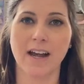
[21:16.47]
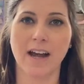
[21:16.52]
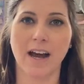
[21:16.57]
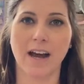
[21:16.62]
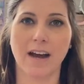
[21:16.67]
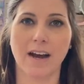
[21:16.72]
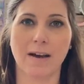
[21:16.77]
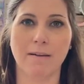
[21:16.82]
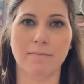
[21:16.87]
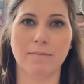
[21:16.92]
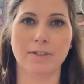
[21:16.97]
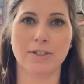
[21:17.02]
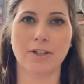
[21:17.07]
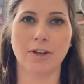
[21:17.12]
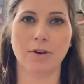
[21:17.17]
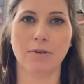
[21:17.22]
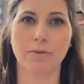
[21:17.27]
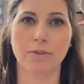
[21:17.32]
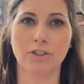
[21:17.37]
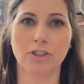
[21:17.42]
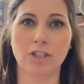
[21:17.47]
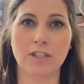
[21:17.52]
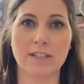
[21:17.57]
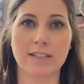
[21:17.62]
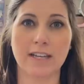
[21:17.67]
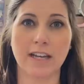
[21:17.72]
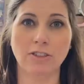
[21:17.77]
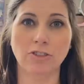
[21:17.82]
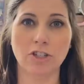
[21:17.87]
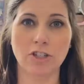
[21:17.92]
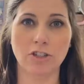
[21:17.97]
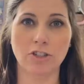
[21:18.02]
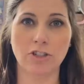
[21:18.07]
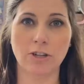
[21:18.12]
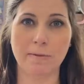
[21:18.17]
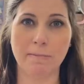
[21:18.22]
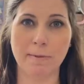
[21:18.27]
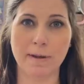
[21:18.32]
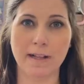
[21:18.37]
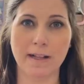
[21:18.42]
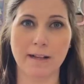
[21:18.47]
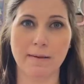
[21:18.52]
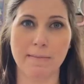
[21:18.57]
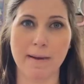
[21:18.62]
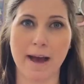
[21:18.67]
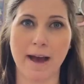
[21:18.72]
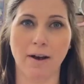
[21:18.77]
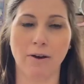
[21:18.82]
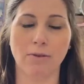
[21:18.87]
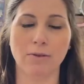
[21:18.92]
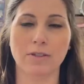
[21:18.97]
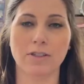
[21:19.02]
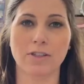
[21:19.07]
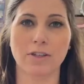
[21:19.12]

Um, so she said she's shipping them out,